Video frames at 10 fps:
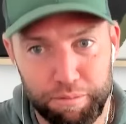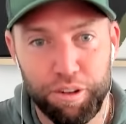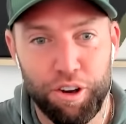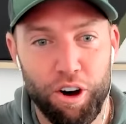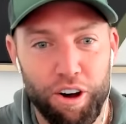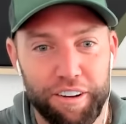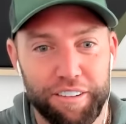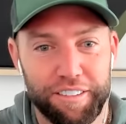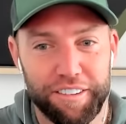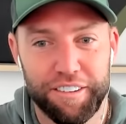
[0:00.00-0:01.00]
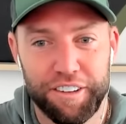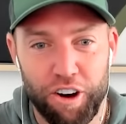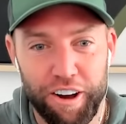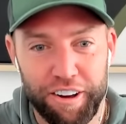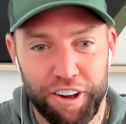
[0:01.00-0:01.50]
Go
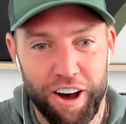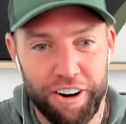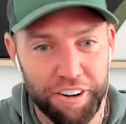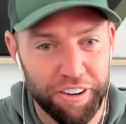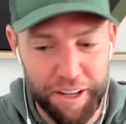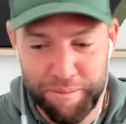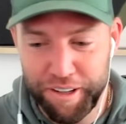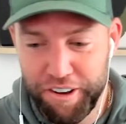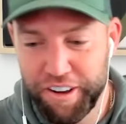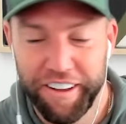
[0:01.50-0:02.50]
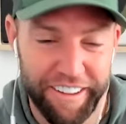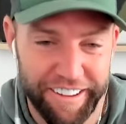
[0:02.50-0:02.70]
out on a limb, do it.